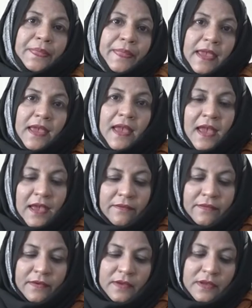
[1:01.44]
they have
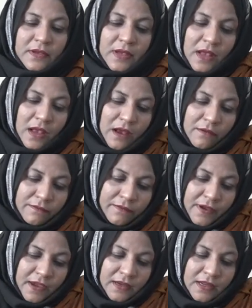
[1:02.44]
a
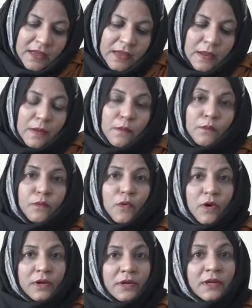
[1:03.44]
very
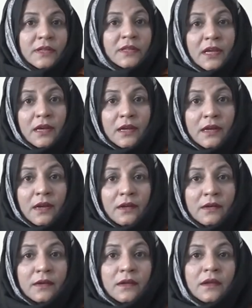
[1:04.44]
important thing in it,
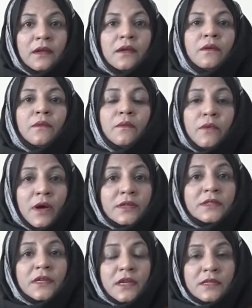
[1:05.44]

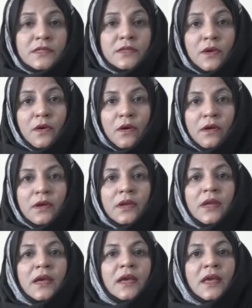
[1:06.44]
what is called
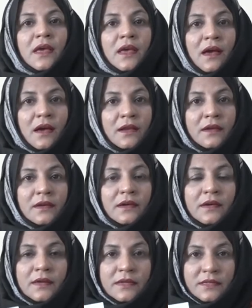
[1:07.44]
color
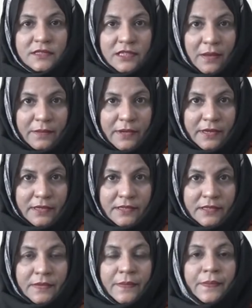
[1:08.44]

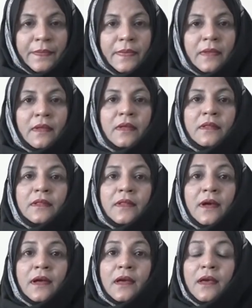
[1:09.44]
tablet.
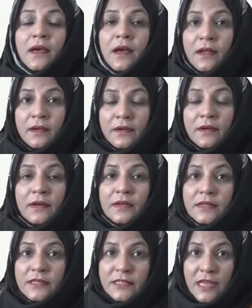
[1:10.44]
The color
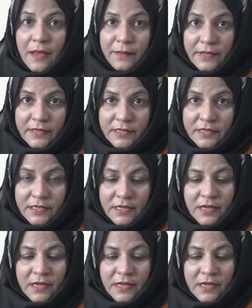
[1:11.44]
tablet,